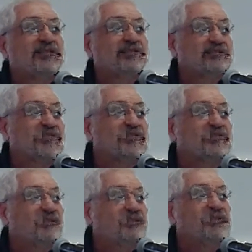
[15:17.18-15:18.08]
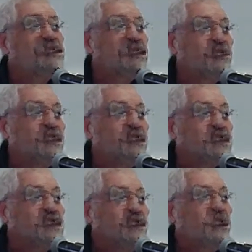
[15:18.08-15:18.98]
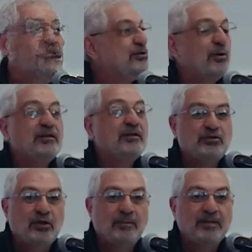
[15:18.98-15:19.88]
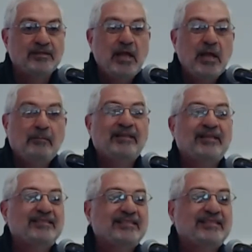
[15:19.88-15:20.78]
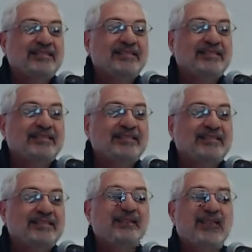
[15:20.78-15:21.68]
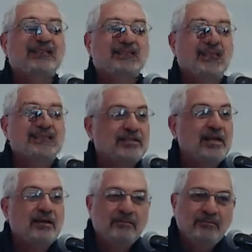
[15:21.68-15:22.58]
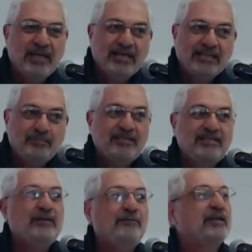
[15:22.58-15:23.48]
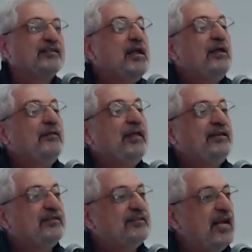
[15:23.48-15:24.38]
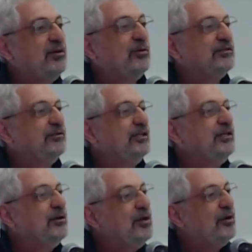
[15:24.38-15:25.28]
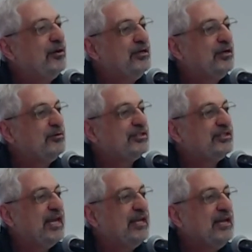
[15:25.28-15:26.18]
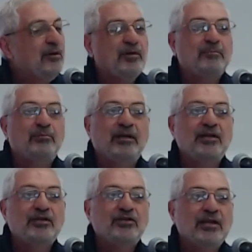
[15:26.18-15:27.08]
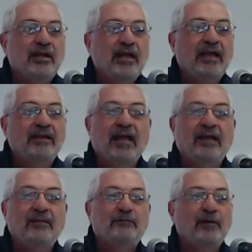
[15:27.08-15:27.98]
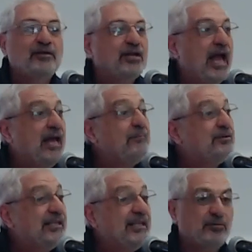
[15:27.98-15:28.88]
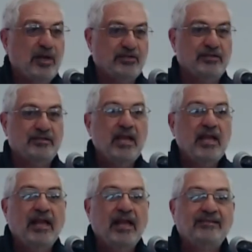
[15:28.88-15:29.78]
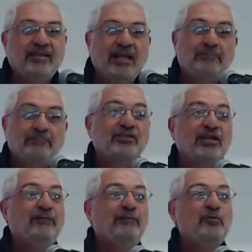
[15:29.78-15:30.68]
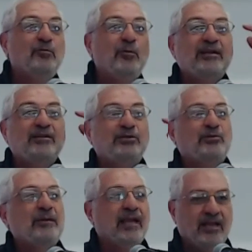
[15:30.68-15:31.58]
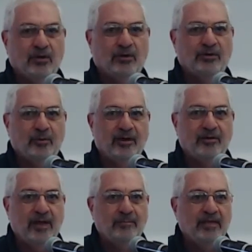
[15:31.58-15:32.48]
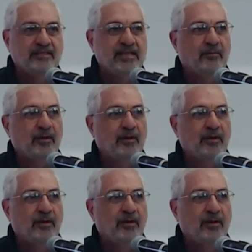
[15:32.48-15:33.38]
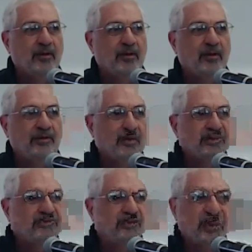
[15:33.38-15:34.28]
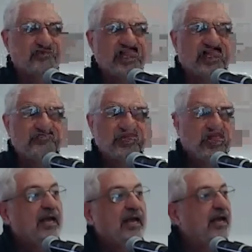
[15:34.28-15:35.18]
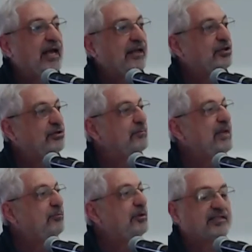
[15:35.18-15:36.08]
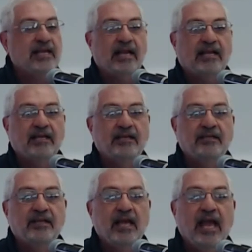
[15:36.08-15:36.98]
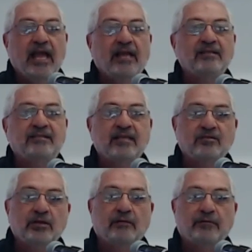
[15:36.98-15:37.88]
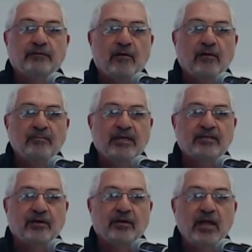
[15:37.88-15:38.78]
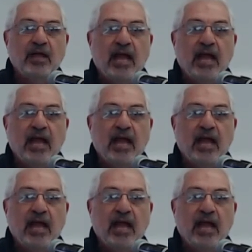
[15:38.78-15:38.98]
to sign up with the Germans. They were going to join the Germans. But at the same time, the Turks, being a little bit devious, they decided also to negotiate with the British and, and the French, and particularly the Russians. And Talat Pasha even went to Crimea. You all know where Crimea is now, right? Uh, Crimea uh, to meet with Nicholas II and Sazonov, the foreign minister,